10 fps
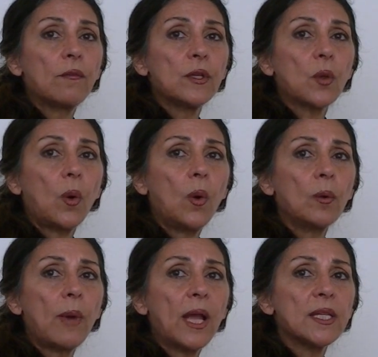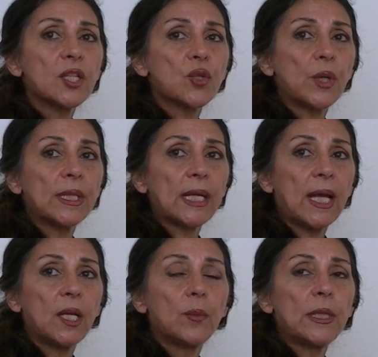with all my strength
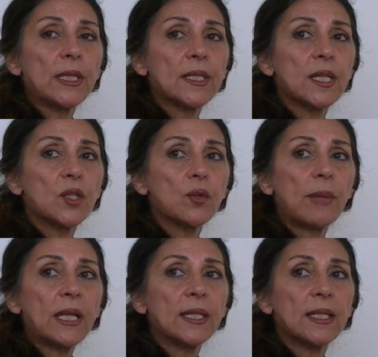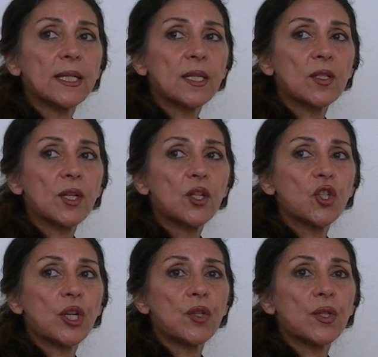and ability to make the necessary
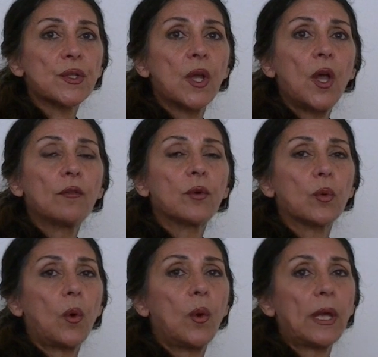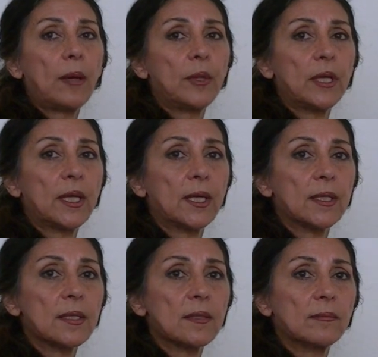changes for all
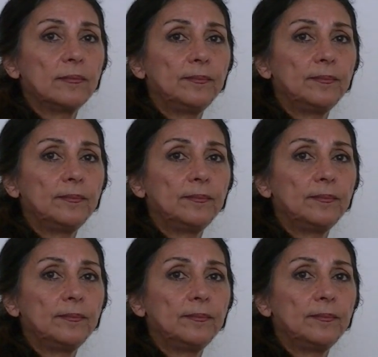Americans.